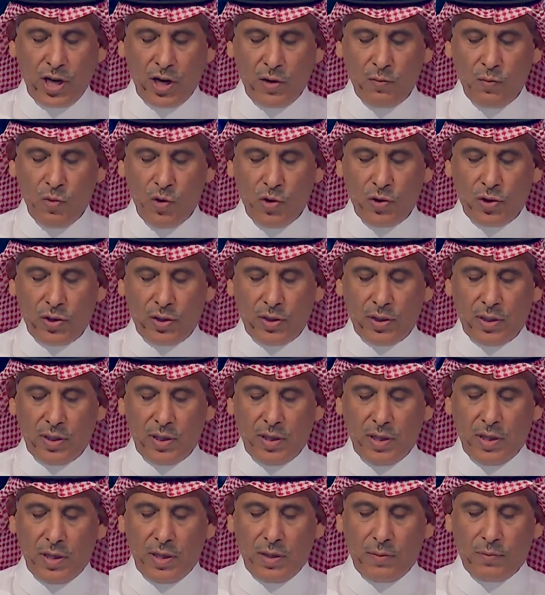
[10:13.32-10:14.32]
more
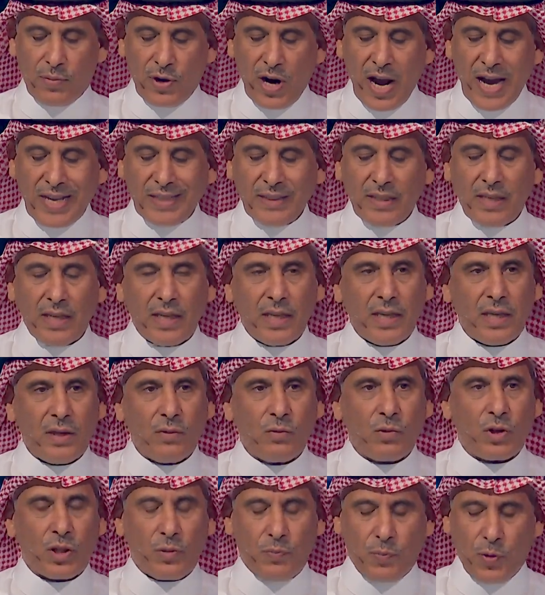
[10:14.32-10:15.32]
broadly
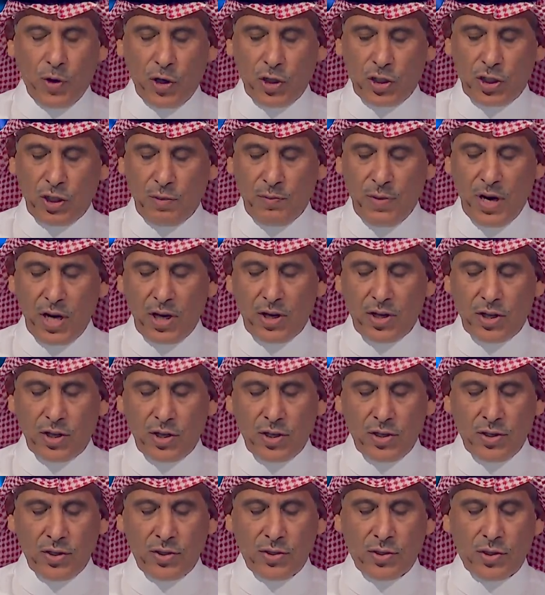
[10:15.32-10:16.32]
with
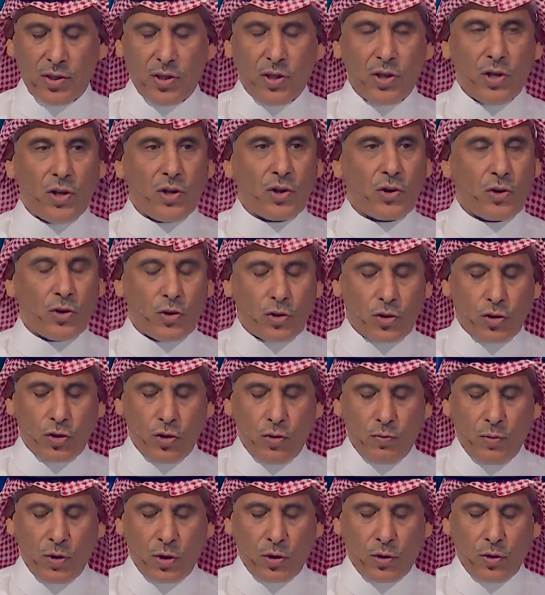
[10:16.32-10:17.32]
policymakers,
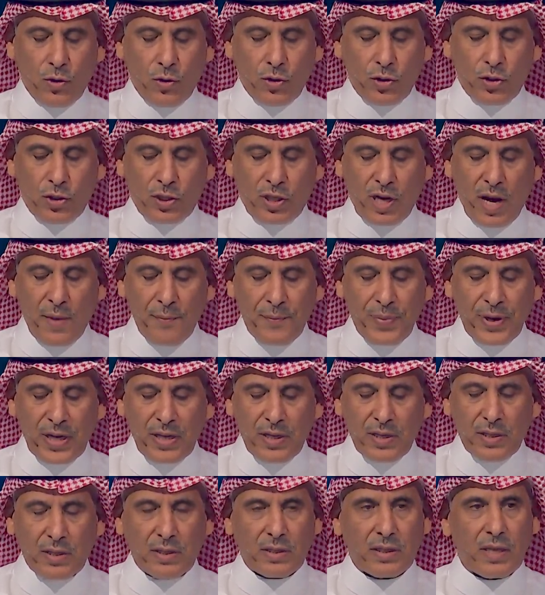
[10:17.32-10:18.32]
consumer goods
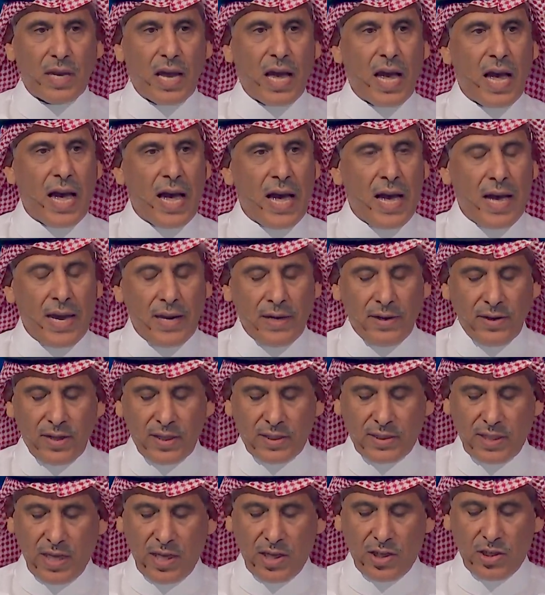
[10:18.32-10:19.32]
companies, and
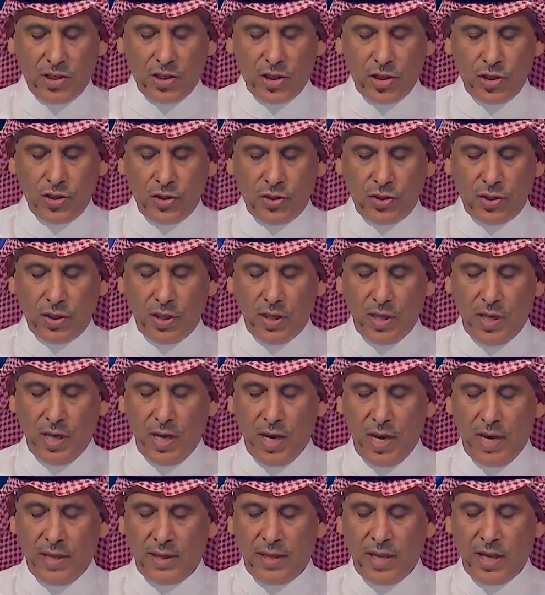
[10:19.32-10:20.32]
retailers
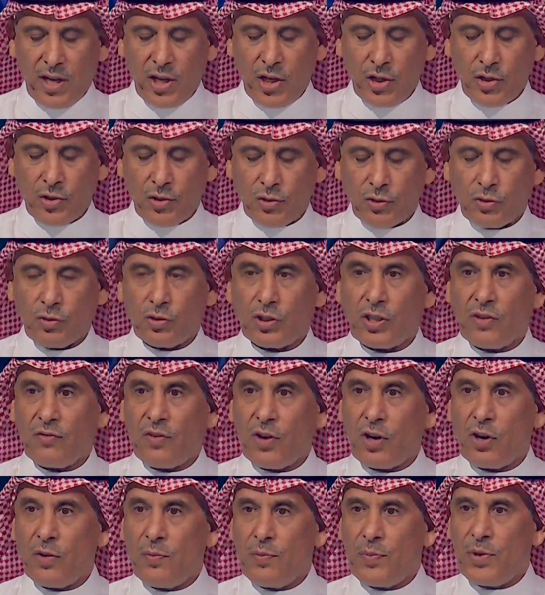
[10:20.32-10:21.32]
in the region to
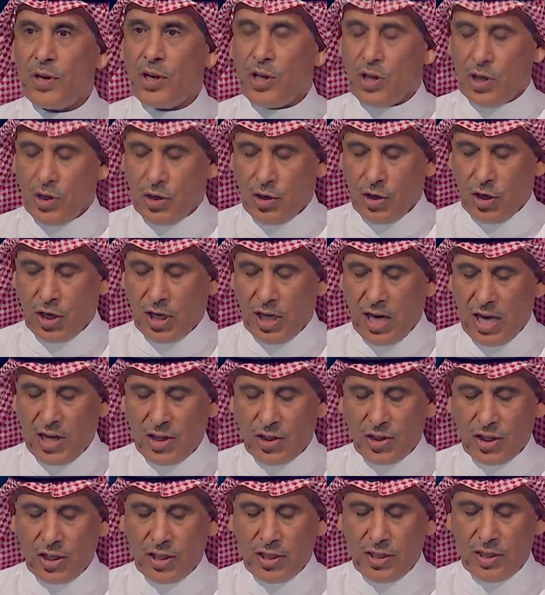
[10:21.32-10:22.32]
develop
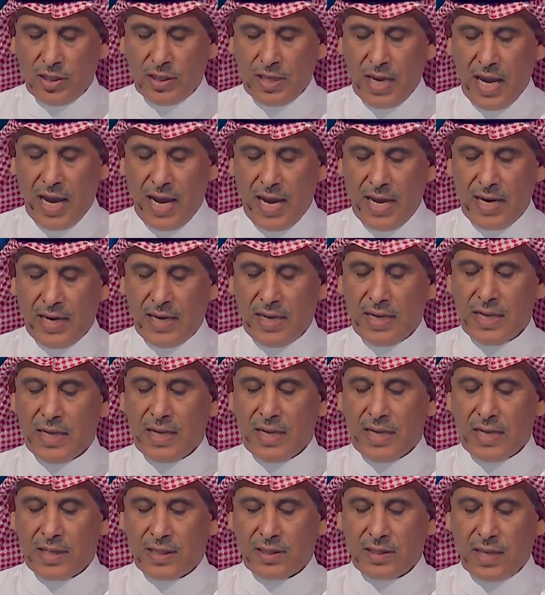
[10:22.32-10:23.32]
regulations and
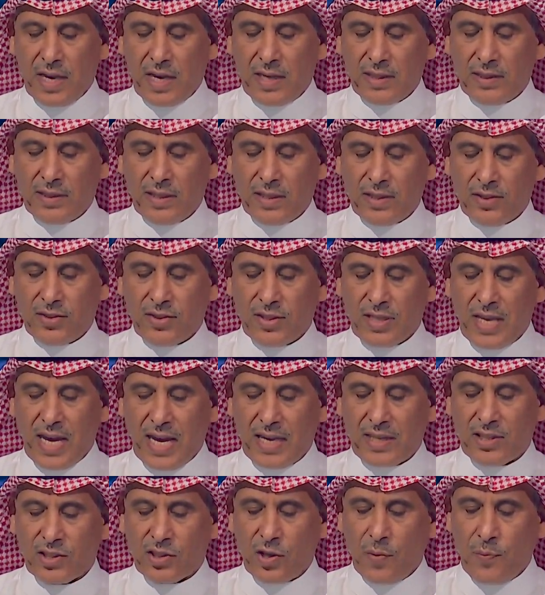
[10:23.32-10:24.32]
standards
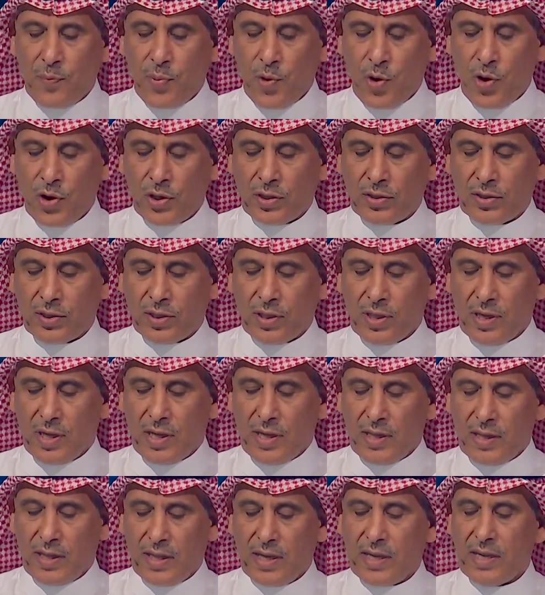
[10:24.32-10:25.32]
that support
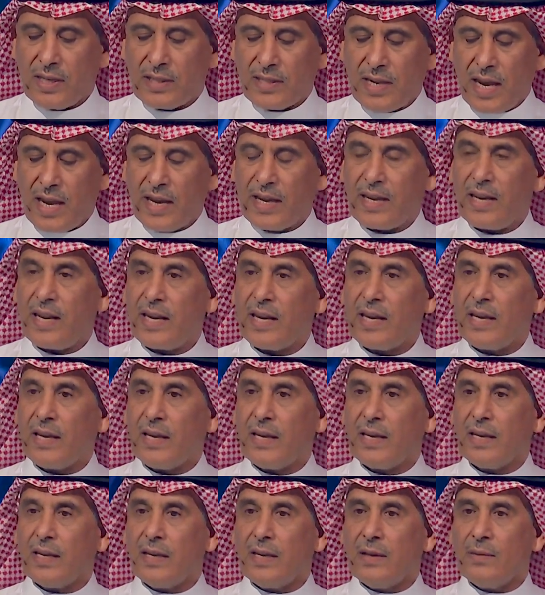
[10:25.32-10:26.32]
the recycling
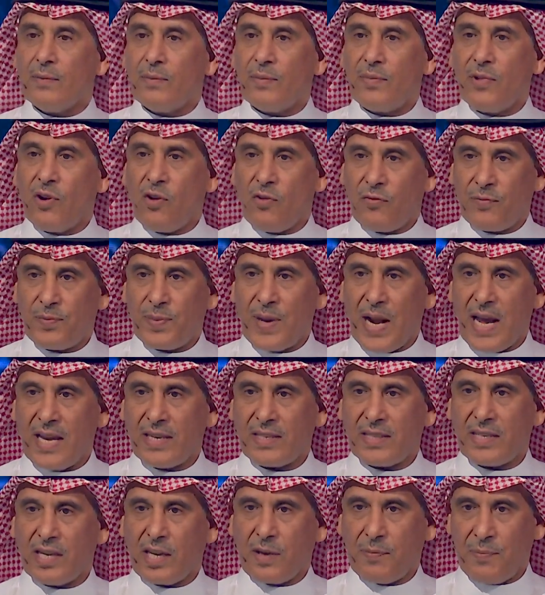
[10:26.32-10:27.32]
of
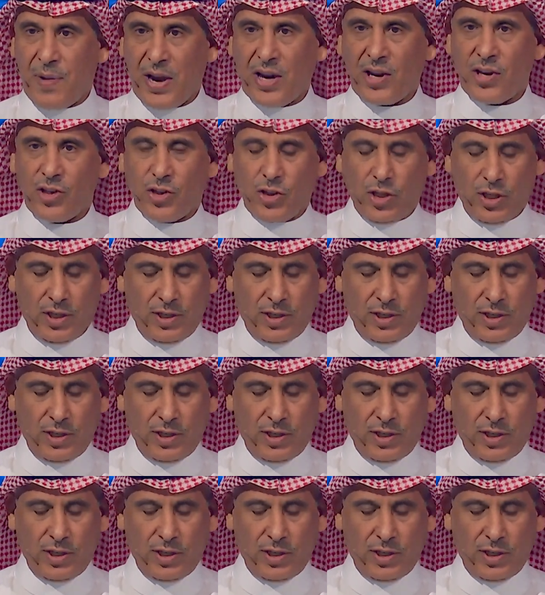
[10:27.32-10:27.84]
plastic packaging.